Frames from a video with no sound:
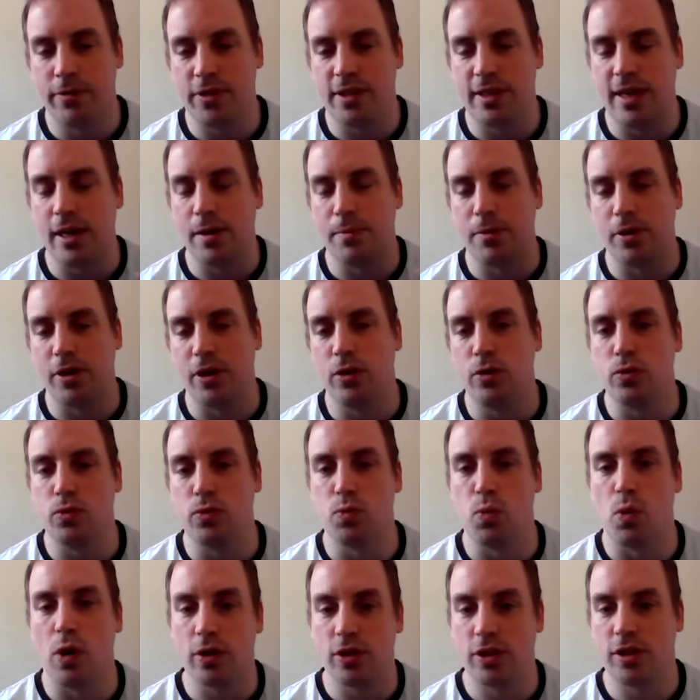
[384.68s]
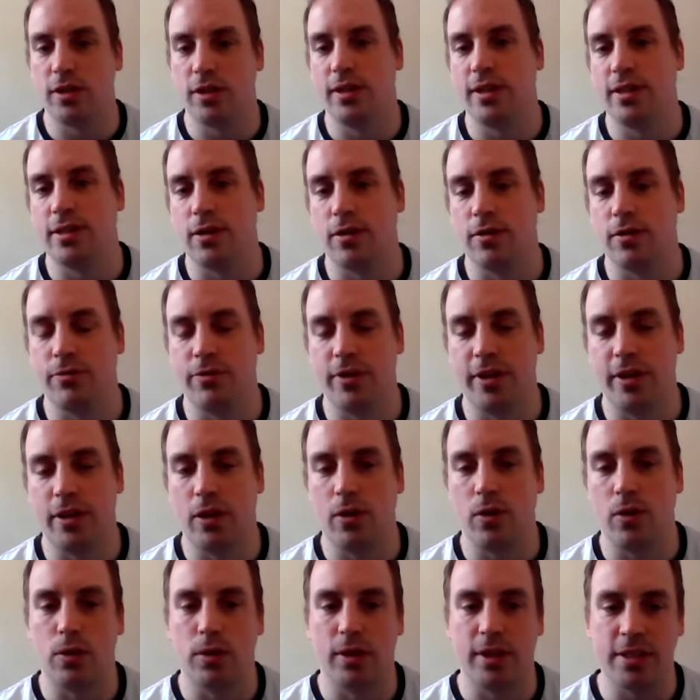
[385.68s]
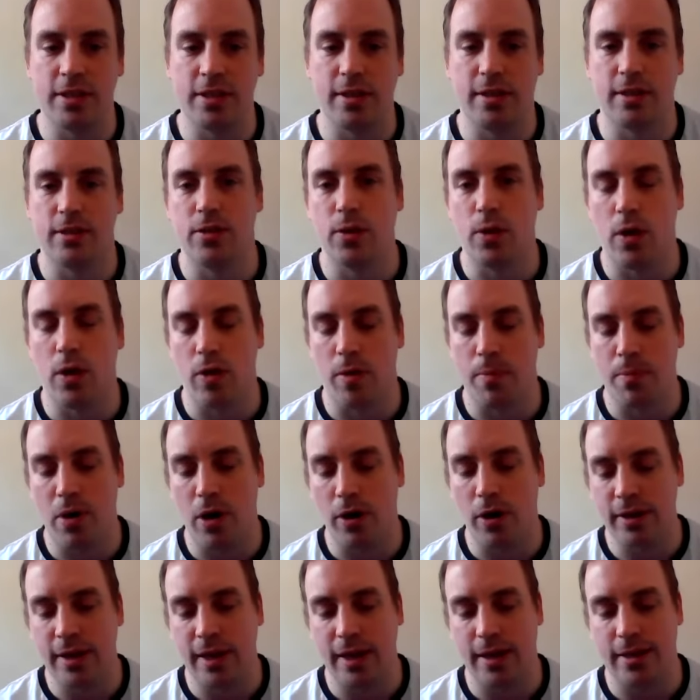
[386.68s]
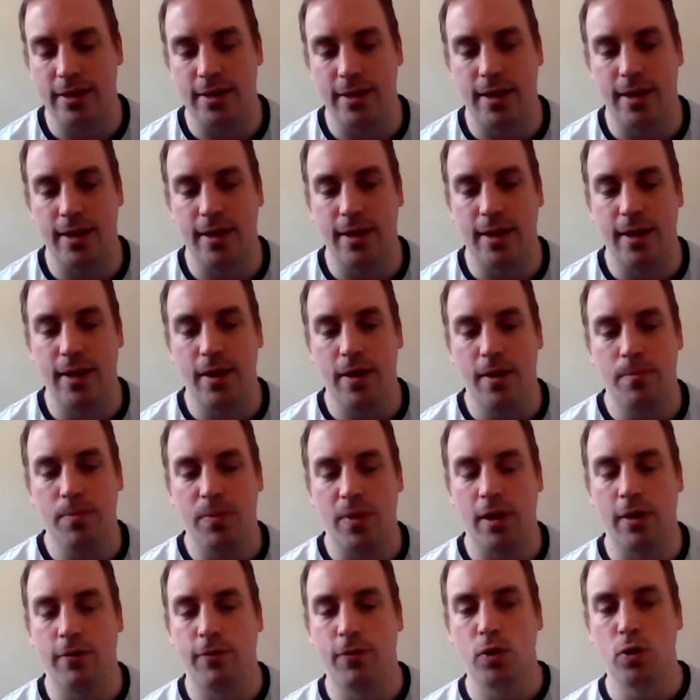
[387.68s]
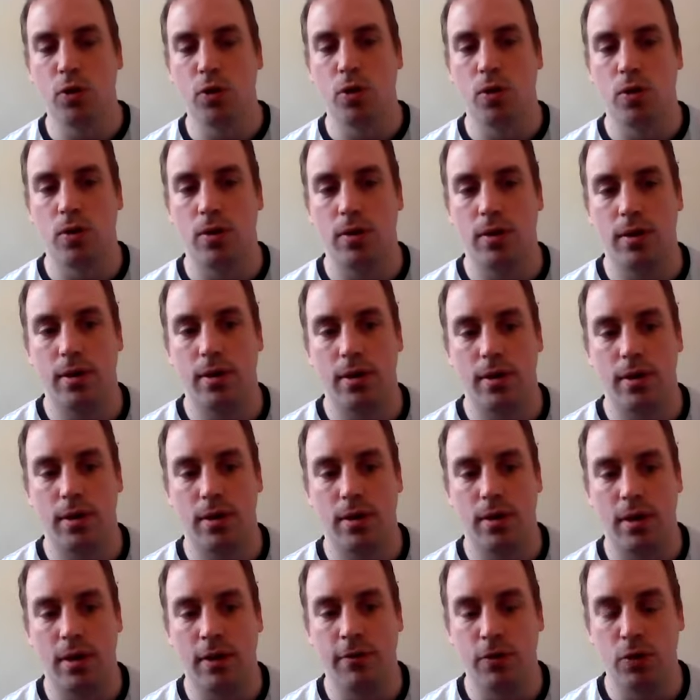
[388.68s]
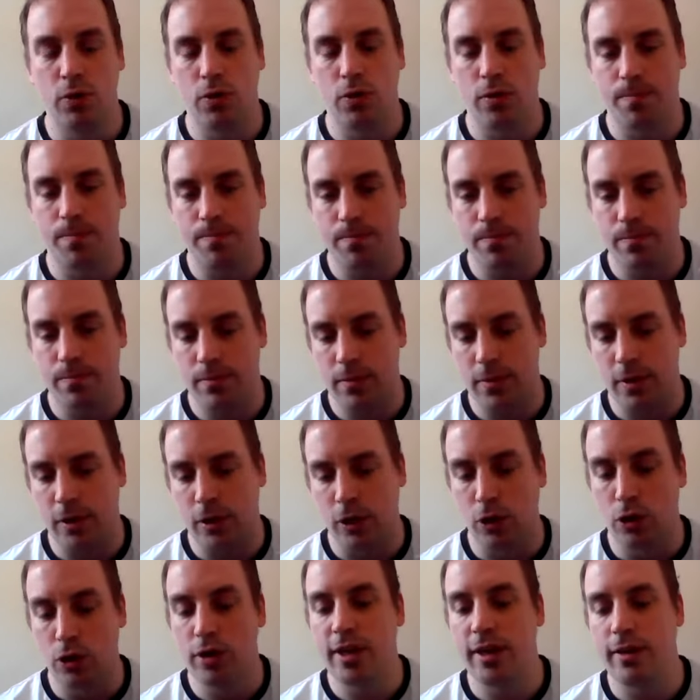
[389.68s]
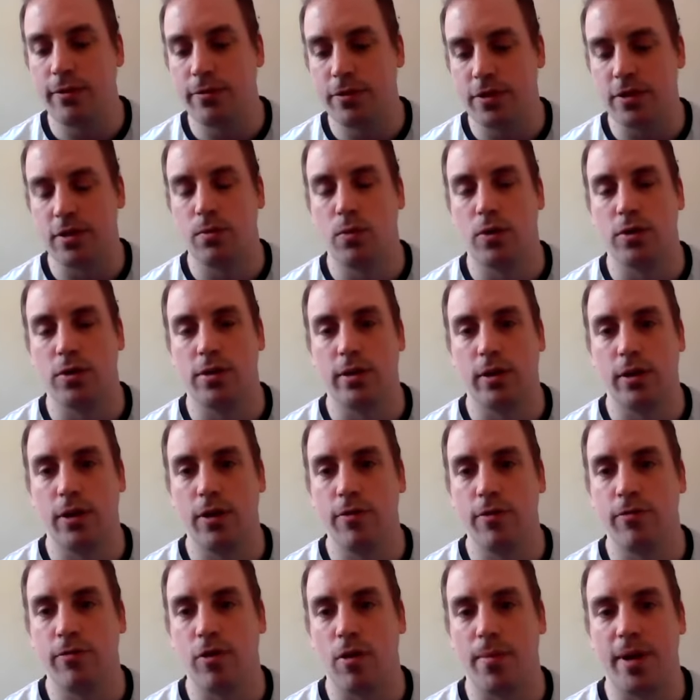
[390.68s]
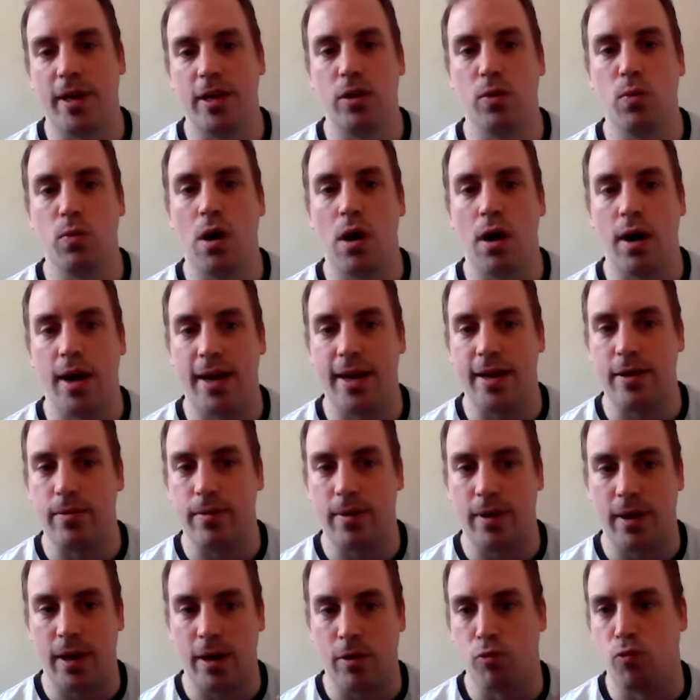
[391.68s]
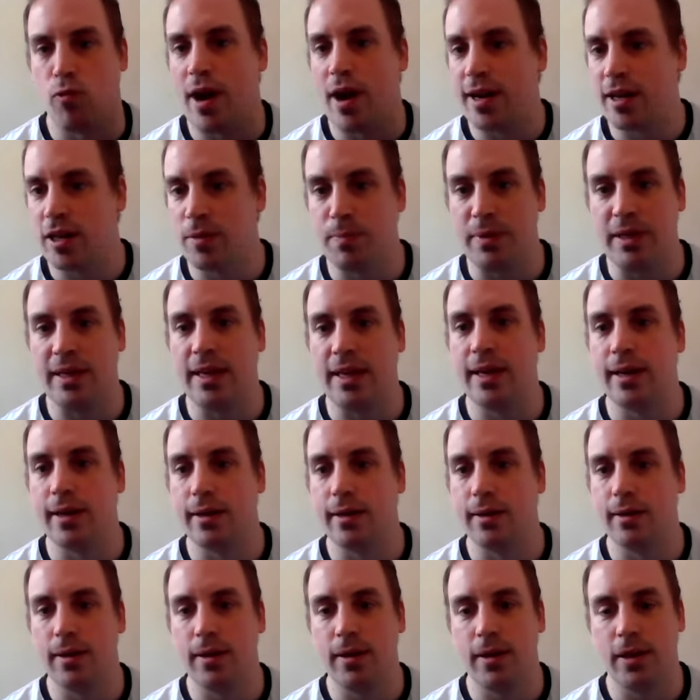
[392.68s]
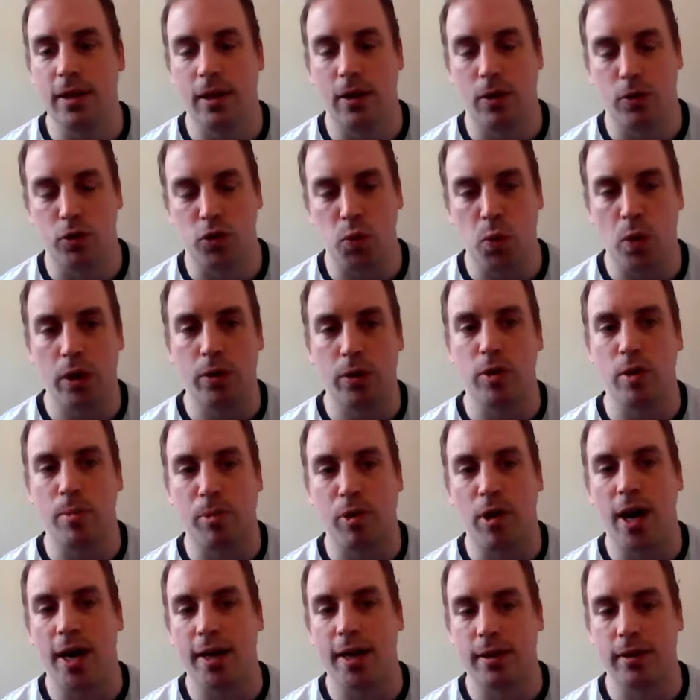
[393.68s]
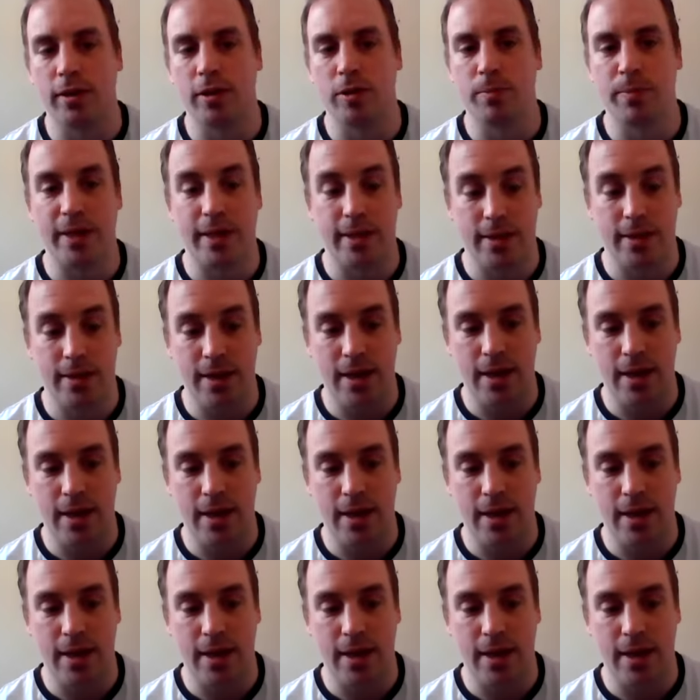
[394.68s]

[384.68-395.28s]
anybody who's watching this on the video or listening to it on the podcast, that if you're looking for someone to learn from and you are a rank beginner, you know, swallow your pride a little bit